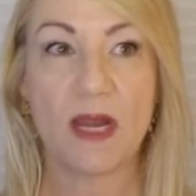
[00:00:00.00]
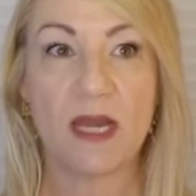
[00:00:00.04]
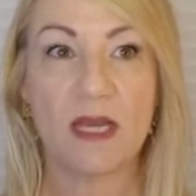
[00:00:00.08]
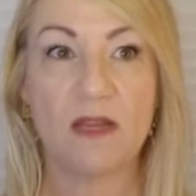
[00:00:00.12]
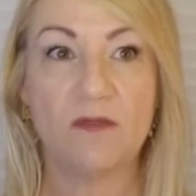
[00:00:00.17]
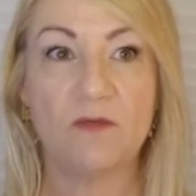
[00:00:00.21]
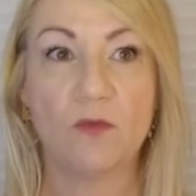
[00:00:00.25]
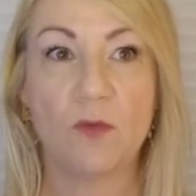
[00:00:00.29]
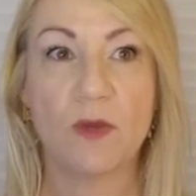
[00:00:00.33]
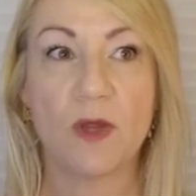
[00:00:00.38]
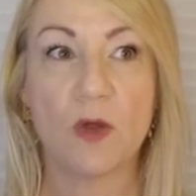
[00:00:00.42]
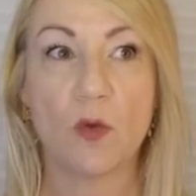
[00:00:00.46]
And
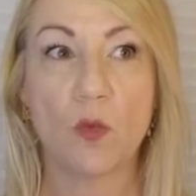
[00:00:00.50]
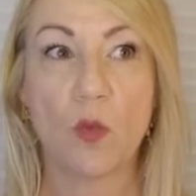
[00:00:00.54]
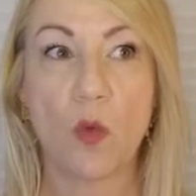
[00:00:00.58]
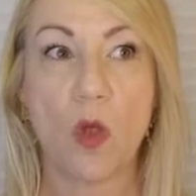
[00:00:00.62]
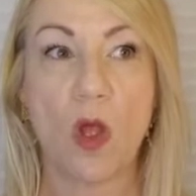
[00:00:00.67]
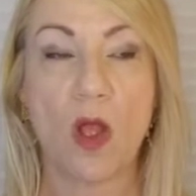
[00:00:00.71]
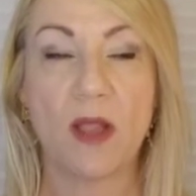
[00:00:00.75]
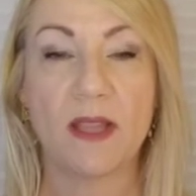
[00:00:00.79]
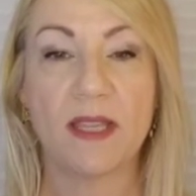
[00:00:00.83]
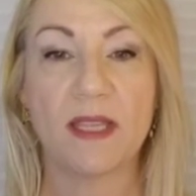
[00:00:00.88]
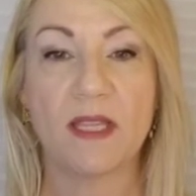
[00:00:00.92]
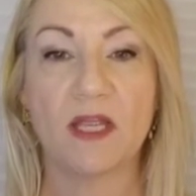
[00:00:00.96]
if we are
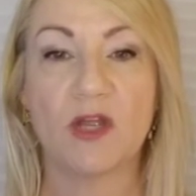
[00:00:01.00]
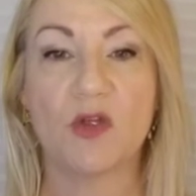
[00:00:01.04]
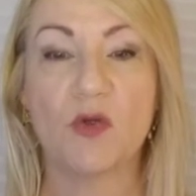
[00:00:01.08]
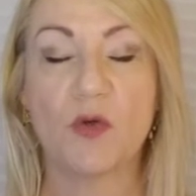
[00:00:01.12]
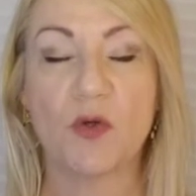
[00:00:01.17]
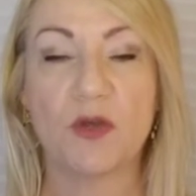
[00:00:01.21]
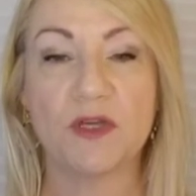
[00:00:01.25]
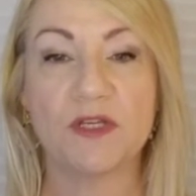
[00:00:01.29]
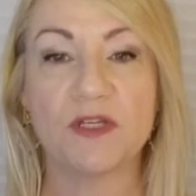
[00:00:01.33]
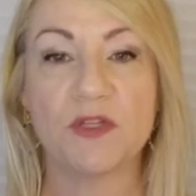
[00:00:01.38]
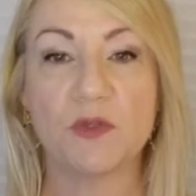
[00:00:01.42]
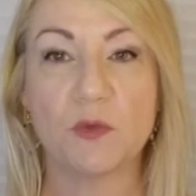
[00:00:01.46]
walking
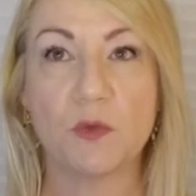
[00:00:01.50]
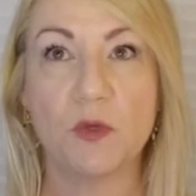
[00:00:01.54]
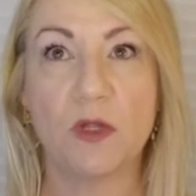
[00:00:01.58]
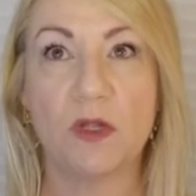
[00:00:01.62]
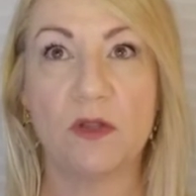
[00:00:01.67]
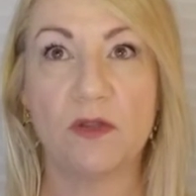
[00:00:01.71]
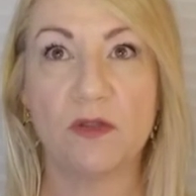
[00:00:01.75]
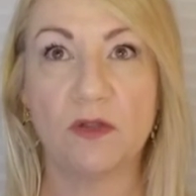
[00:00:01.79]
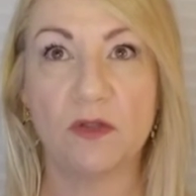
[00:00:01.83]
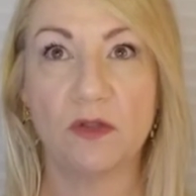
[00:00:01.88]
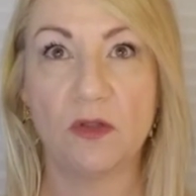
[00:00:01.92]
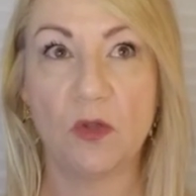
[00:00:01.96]
according to the will
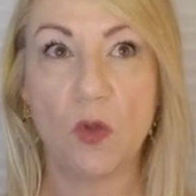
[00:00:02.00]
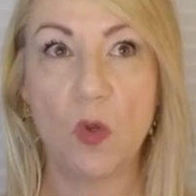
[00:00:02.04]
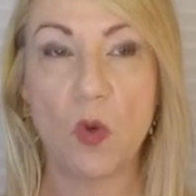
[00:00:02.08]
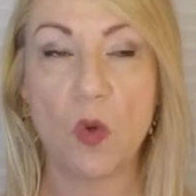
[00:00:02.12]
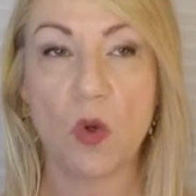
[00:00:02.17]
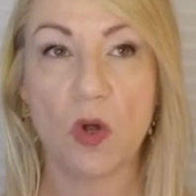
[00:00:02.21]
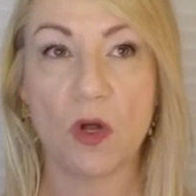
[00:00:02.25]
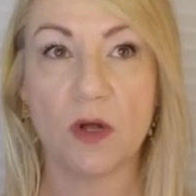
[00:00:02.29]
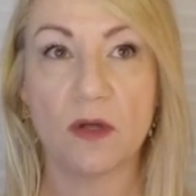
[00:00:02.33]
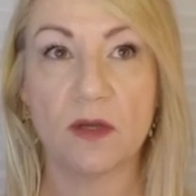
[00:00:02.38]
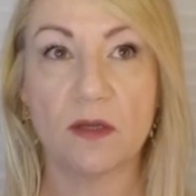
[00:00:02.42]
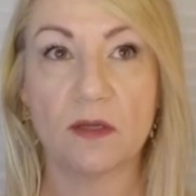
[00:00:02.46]
of the
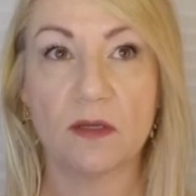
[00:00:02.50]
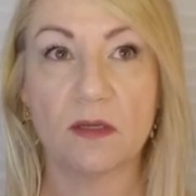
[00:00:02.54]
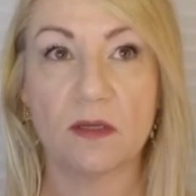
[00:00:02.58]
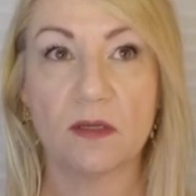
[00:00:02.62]
Lord,